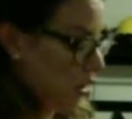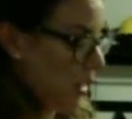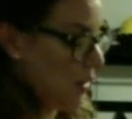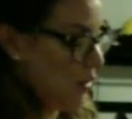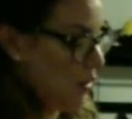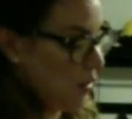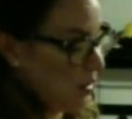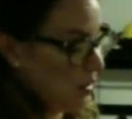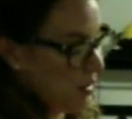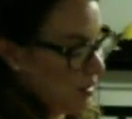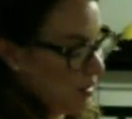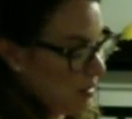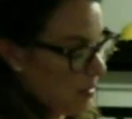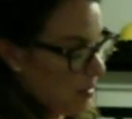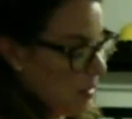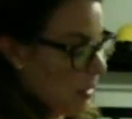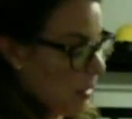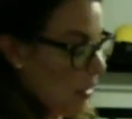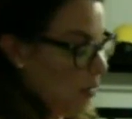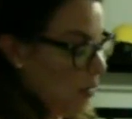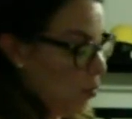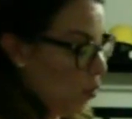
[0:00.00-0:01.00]
and you can
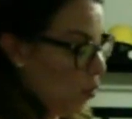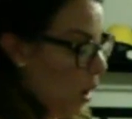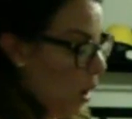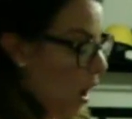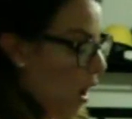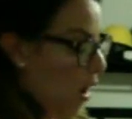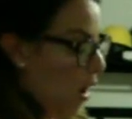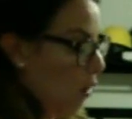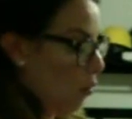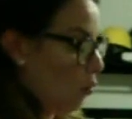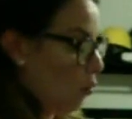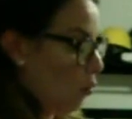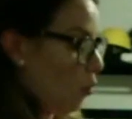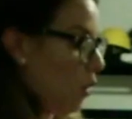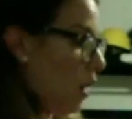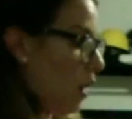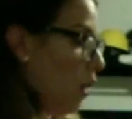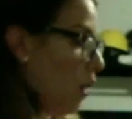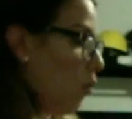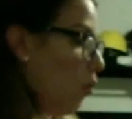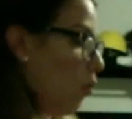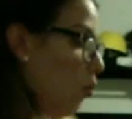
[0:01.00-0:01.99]
see
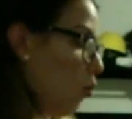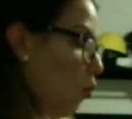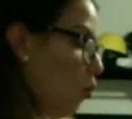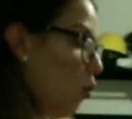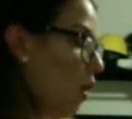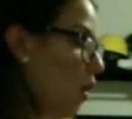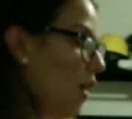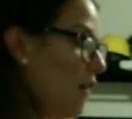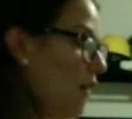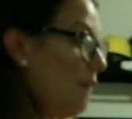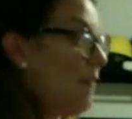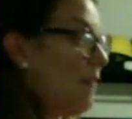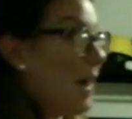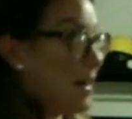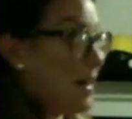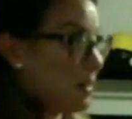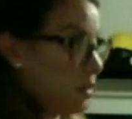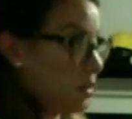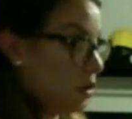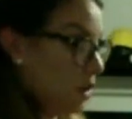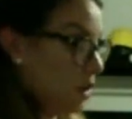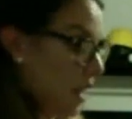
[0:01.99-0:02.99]
what
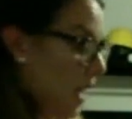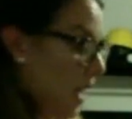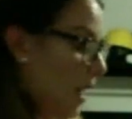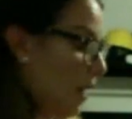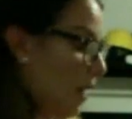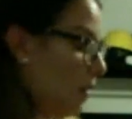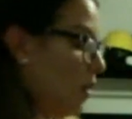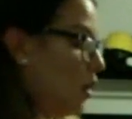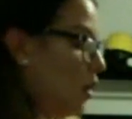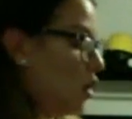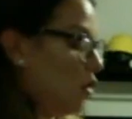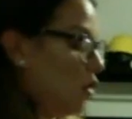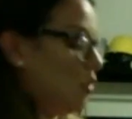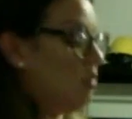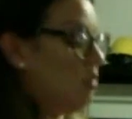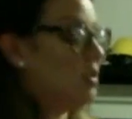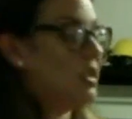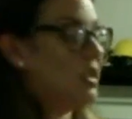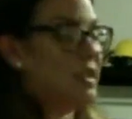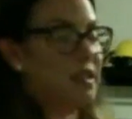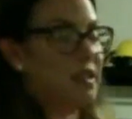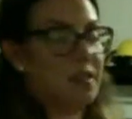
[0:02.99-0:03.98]
effects you get
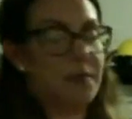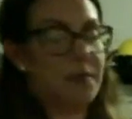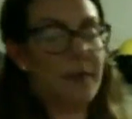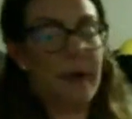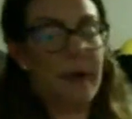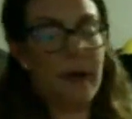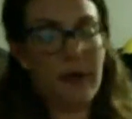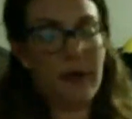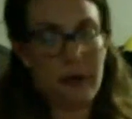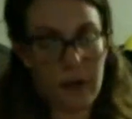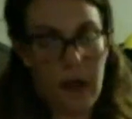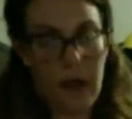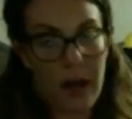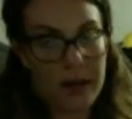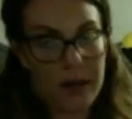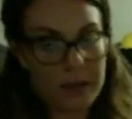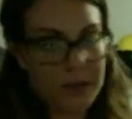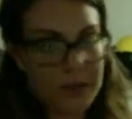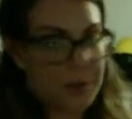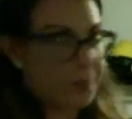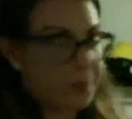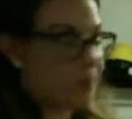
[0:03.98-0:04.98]
using different
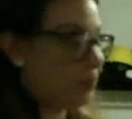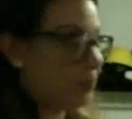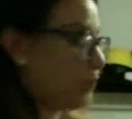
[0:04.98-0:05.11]
lots